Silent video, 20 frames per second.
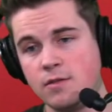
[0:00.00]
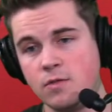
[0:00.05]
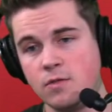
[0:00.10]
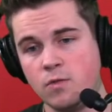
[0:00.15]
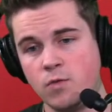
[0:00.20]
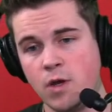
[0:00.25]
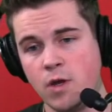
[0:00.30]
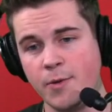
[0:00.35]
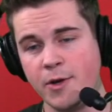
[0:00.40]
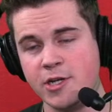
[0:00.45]

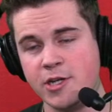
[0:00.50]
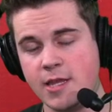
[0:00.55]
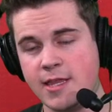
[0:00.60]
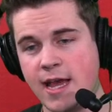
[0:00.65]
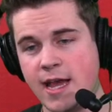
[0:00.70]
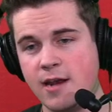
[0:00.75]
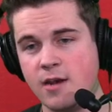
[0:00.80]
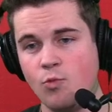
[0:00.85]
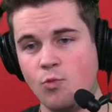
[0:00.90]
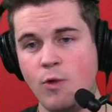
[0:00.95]
We appreciate
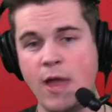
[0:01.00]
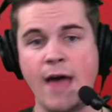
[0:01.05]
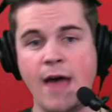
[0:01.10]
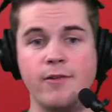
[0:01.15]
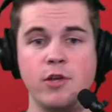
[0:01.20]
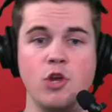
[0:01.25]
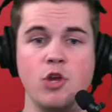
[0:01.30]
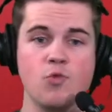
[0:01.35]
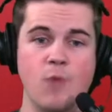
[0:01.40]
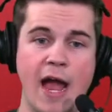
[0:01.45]
that. We have
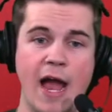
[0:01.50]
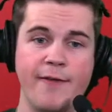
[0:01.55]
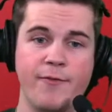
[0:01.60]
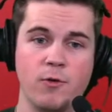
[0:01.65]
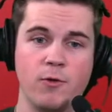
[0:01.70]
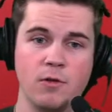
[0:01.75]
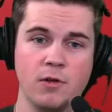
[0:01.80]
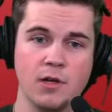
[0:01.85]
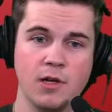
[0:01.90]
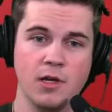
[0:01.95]
a new
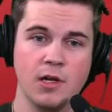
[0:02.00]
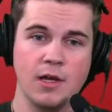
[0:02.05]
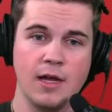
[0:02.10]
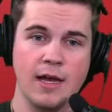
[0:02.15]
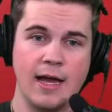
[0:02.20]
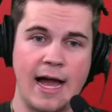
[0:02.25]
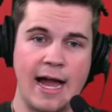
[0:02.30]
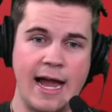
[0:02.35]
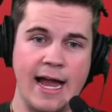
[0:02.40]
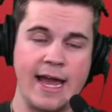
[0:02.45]
raffle.
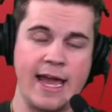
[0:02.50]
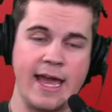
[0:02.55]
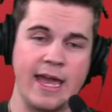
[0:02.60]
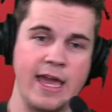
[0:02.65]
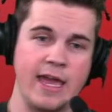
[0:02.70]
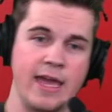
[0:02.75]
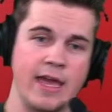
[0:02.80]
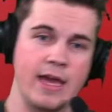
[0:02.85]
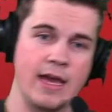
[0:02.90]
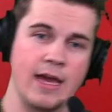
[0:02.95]

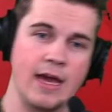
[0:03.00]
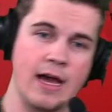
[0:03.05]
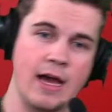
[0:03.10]
I